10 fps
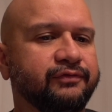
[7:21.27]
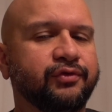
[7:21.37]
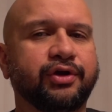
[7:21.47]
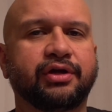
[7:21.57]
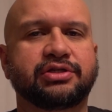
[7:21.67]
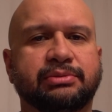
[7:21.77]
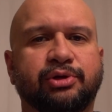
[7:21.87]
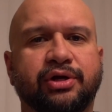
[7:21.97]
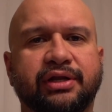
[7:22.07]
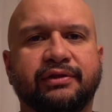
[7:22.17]
footage, I'm
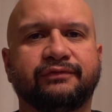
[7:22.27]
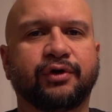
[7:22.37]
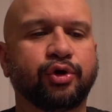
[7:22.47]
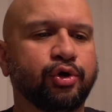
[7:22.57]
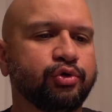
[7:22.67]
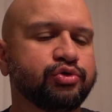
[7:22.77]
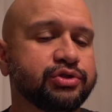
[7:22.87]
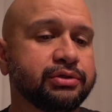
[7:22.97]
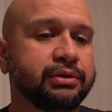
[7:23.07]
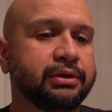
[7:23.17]
looking at the
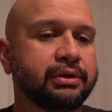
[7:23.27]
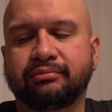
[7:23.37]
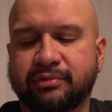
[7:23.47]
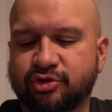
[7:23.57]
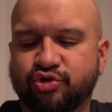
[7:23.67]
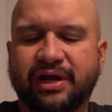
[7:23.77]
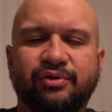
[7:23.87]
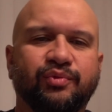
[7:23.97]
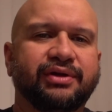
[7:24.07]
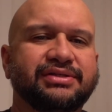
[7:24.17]
photos. The
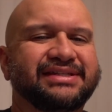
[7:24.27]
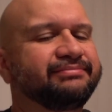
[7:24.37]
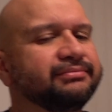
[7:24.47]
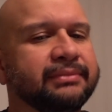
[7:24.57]
train ones,